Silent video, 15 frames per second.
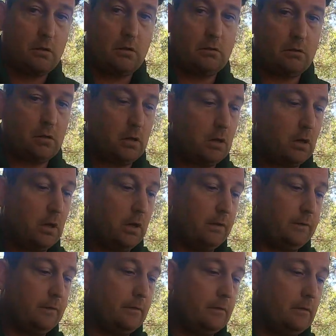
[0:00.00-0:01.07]

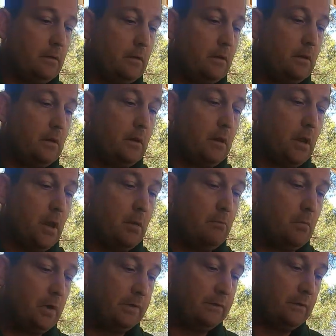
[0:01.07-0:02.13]
Alright, and
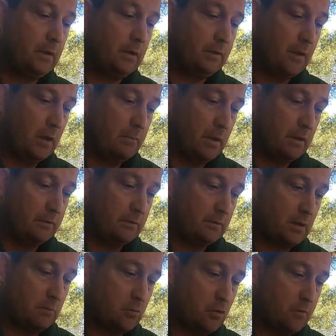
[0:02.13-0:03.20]
my sticky tape ends
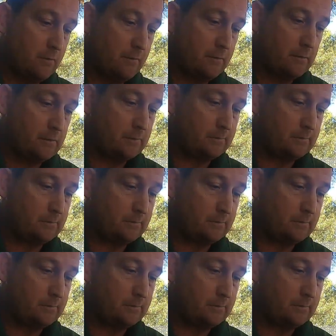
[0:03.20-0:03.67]
come off.